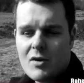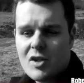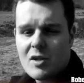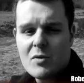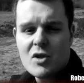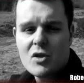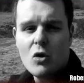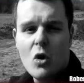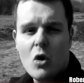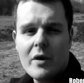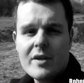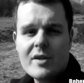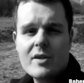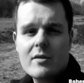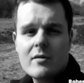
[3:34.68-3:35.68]
There are some
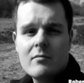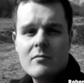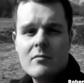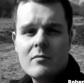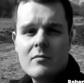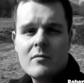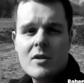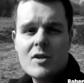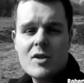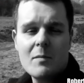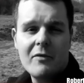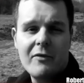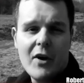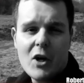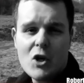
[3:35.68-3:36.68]
stories,
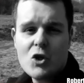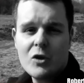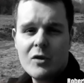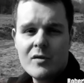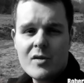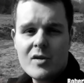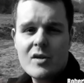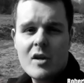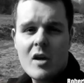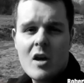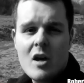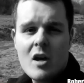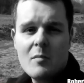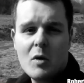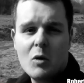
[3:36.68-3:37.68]
some fictions,
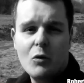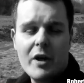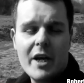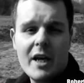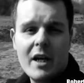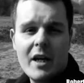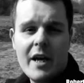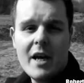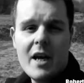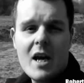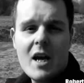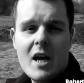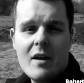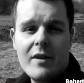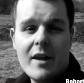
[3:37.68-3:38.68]
but really,
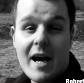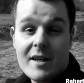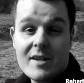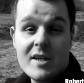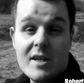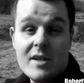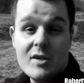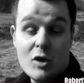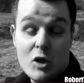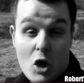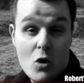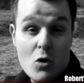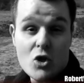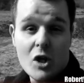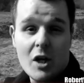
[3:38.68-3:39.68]
that is
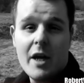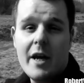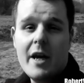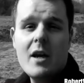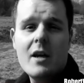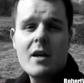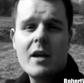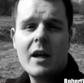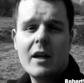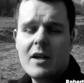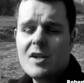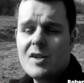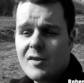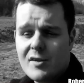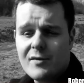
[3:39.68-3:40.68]
usually,
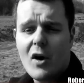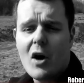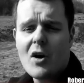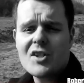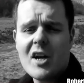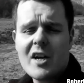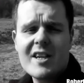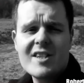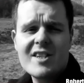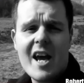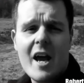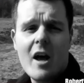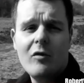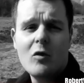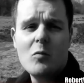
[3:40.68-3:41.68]
at least as far as I can
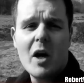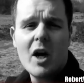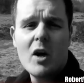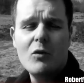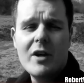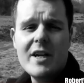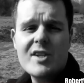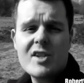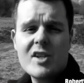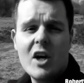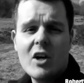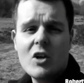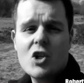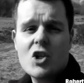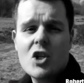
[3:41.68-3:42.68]
tell from my own
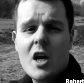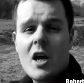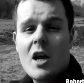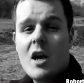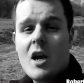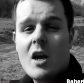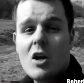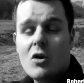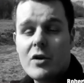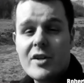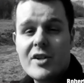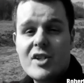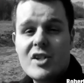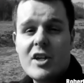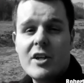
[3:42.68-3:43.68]
research,
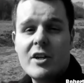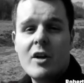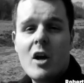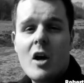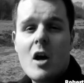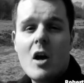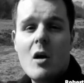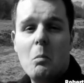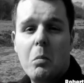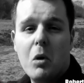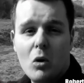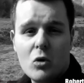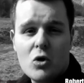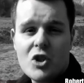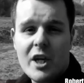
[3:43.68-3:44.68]
Christian
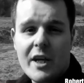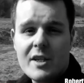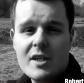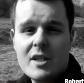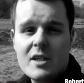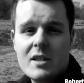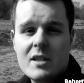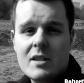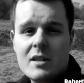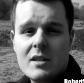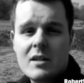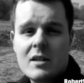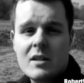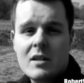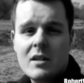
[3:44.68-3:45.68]
bullshit.
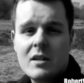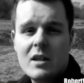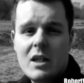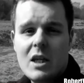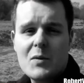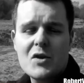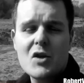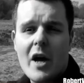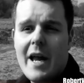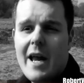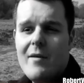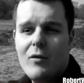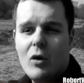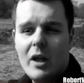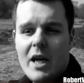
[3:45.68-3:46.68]
He was not
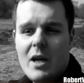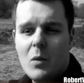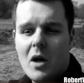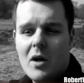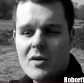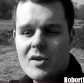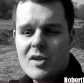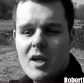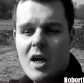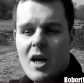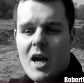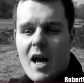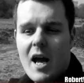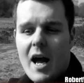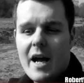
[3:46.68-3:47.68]
evil, he was
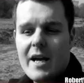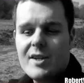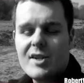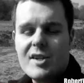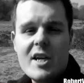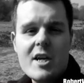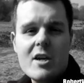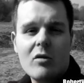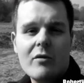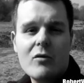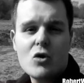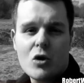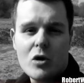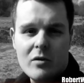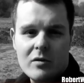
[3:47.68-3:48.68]
a seeker
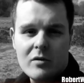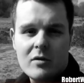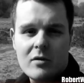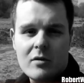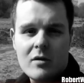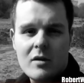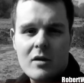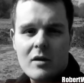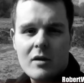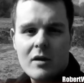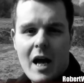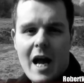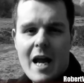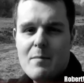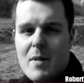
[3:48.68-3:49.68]
of truth,
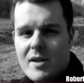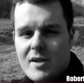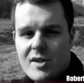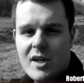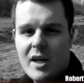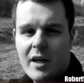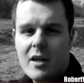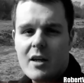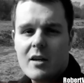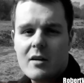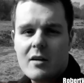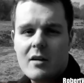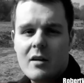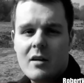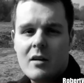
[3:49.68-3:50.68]
a mystic.
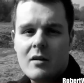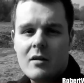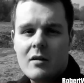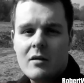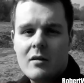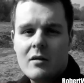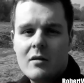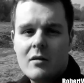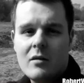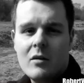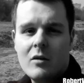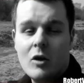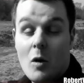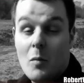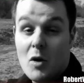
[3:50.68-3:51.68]

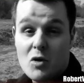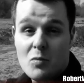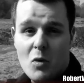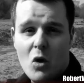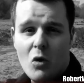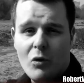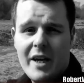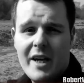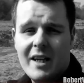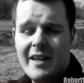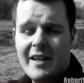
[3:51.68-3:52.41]
Not much more,